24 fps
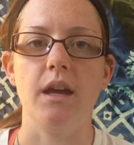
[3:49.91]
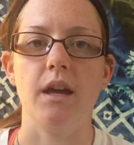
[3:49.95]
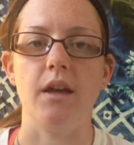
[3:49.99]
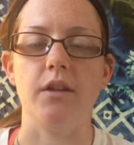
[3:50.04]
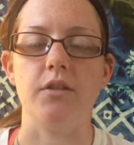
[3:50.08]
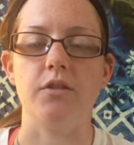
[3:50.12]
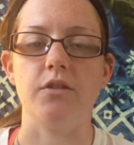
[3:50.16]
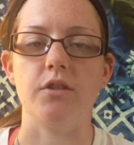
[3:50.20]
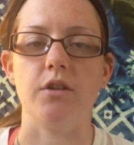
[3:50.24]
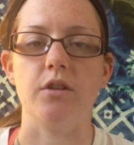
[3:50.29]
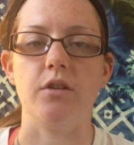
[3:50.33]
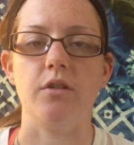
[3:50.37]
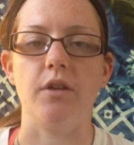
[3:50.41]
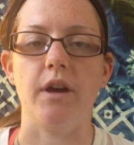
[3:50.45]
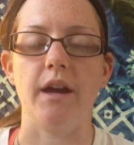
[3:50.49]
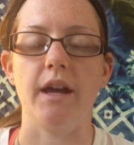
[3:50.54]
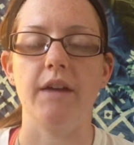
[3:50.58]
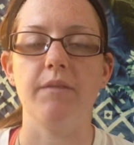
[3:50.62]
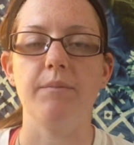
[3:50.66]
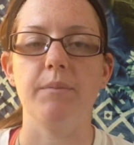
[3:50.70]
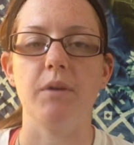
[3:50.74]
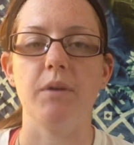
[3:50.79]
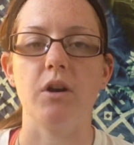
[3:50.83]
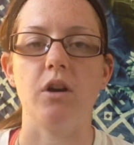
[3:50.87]
And so I
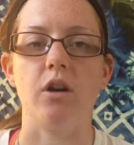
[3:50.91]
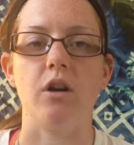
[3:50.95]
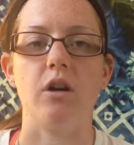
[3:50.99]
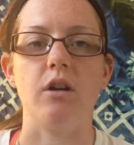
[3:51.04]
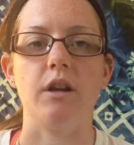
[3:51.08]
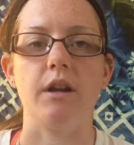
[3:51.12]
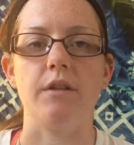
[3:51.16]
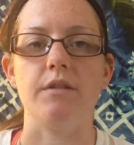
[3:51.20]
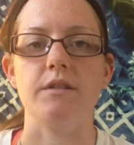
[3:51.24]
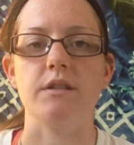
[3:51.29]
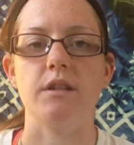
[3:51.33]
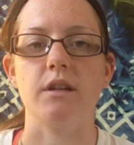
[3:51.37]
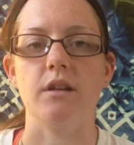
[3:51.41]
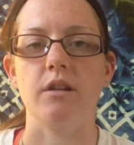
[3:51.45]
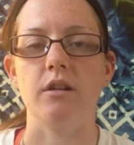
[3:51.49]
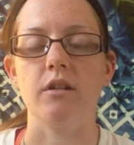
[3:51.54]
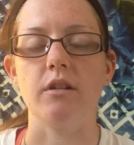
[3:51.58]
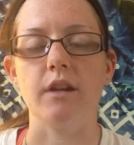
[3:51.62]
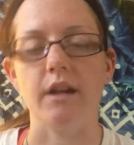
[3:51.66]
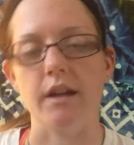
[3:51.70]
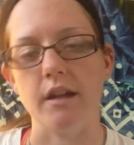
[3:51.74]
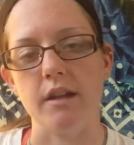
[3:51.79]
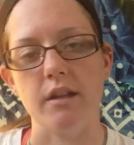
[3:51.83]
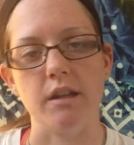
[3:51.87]
gave him a call and I was like,
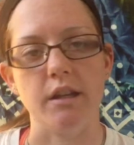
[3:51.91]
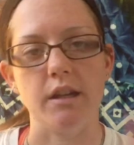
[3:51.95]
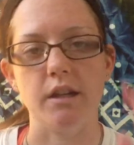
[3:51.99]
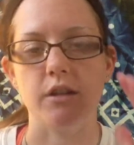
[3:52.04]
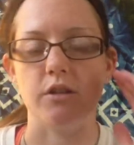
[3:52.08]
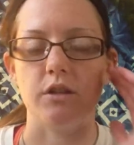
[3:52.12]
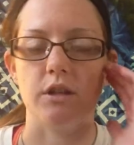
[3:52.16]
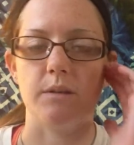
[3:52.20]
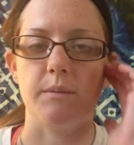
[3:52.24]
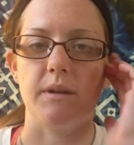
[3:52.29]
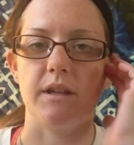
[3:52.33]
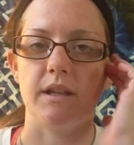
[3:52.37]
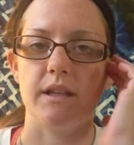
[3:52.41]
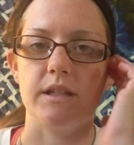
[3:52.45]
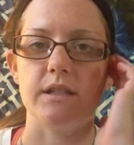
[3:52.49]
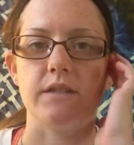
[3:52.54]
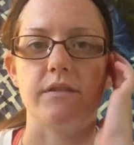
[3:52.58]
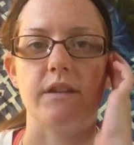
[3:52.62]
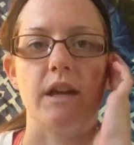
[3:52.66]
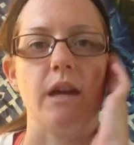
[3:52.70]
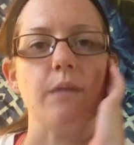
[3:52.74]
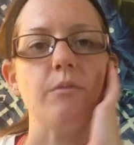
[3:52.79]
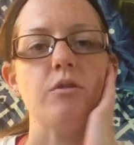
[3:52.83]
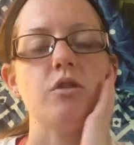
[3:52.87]
okay, like, can you give me a list
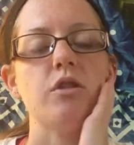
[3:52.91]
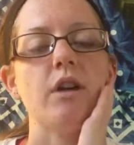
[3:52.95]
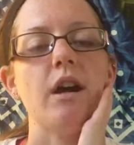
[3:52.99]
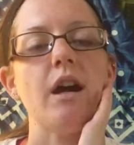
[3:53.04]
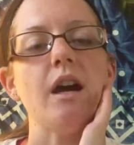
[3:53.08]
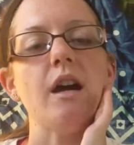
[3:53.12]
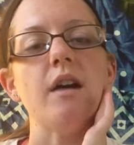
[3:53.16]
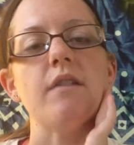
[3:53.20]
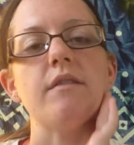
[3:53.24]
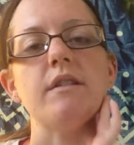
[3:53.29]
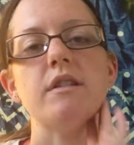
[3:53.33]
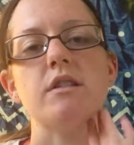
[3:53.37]
of games you have?